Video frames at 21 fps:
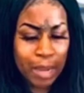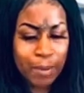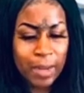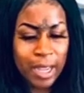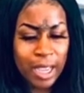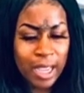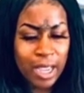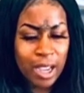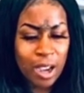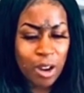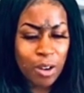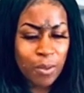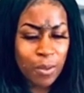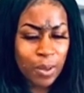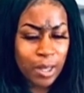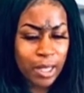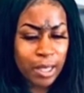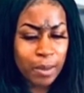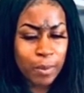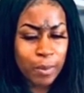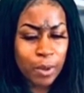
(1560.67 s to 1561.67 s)
not
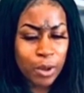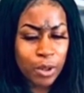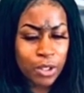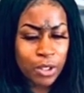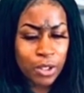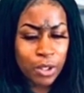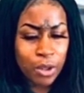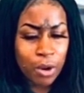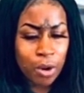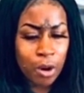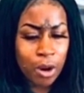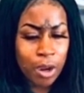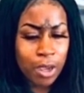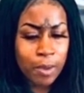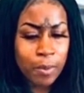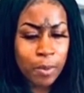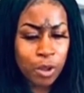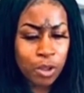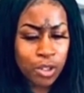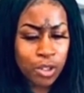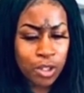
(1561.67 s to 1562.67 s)
overly emotional or
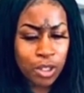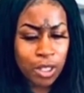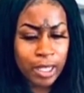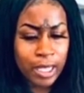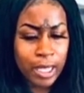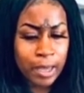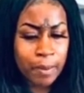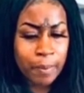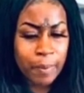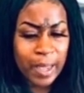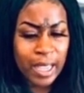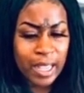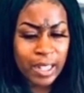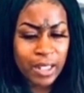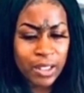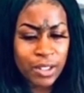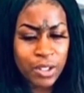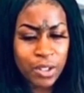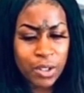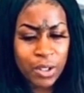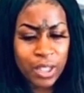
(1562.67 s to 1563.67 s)
emotionally
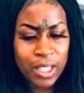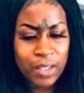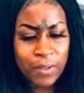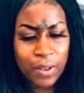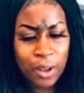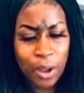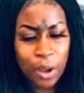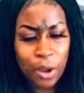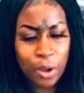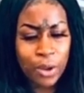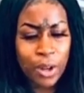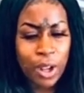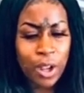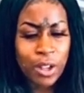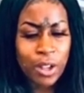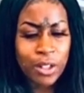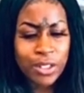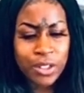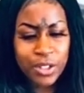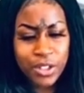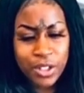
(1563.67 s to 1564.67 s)
imbalanced to even hold
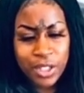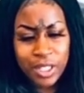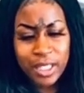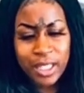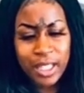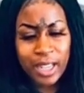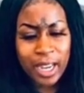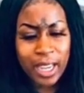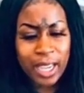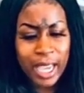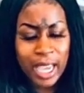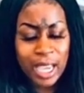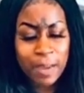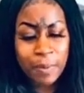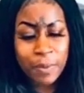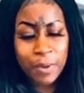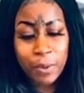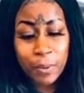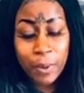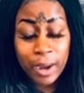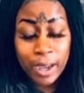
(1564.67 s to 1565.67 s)
on to shit that ain't
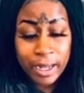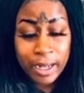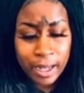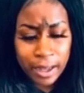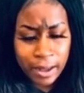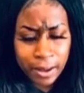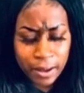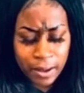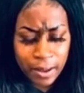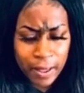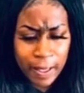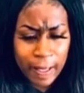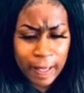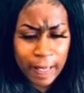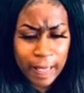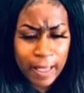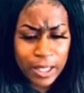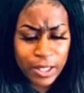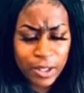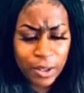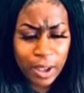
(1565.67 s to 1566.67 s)
happening right now.
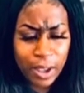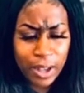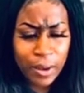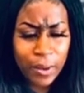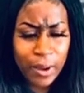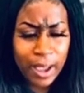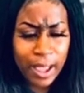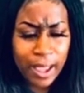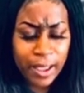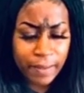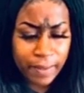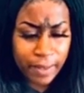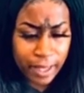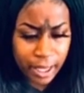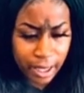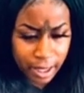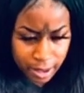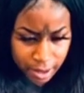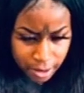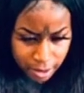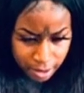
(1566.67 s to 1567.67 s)
So I don't have
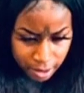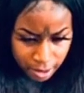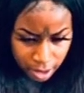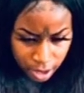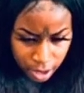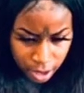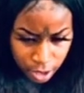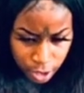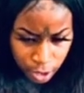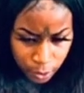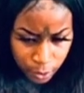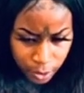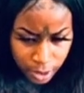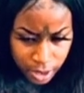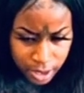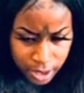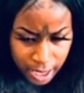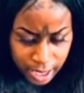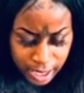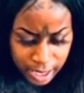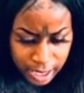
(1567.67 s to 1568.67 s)
that. So where does
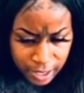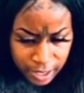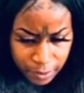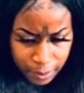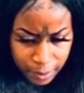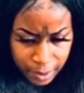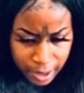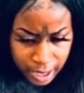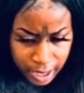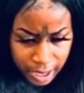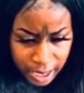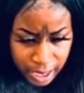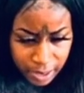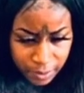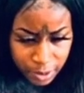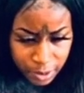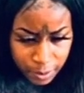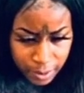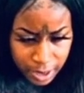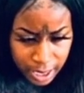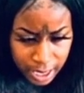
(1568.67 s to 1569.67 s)
that leave me? It leaves
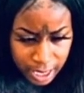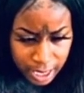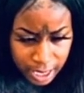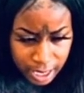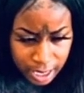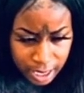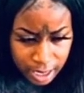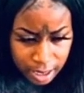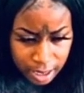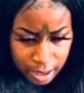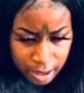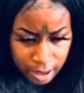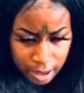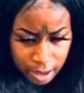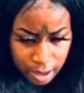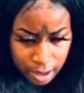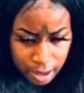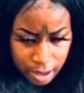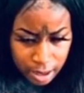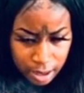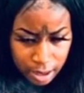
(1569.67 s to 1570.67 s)
me in
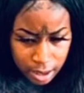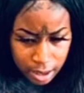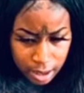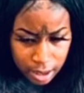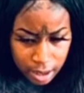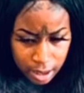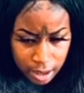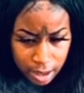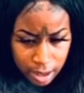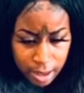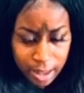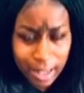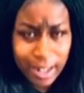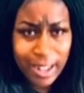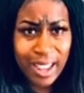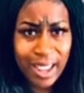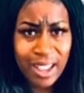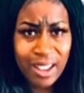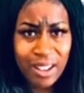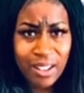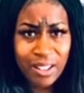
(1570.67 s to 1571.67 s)
the
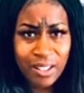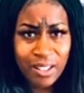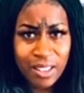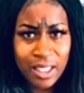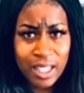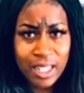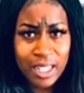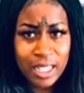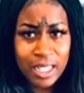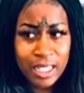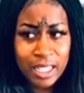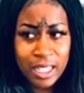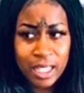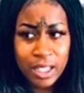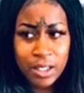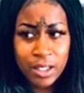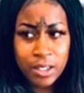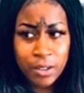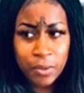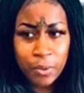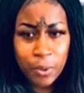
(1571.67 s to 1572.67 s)
now, the
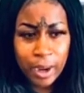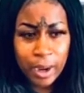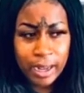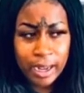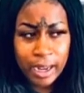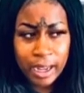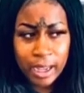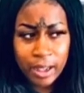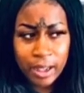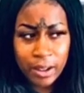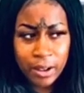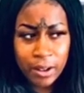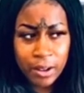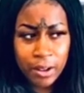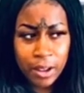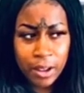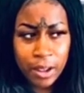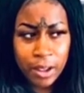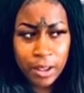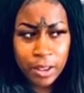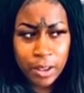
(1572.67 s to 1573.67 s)
details of right now,
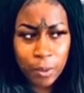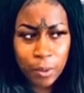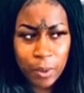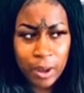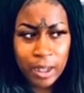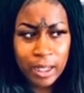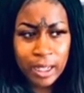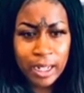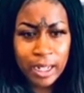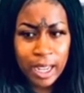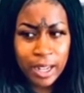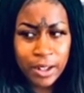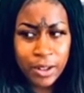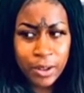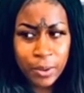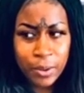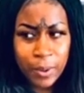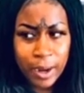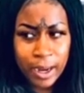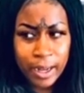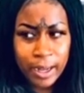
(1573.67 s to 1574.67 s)
the what can I do
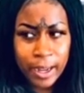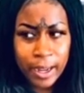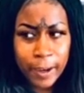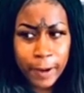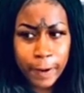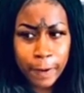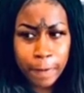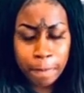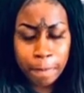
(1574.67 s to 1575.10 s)
right now,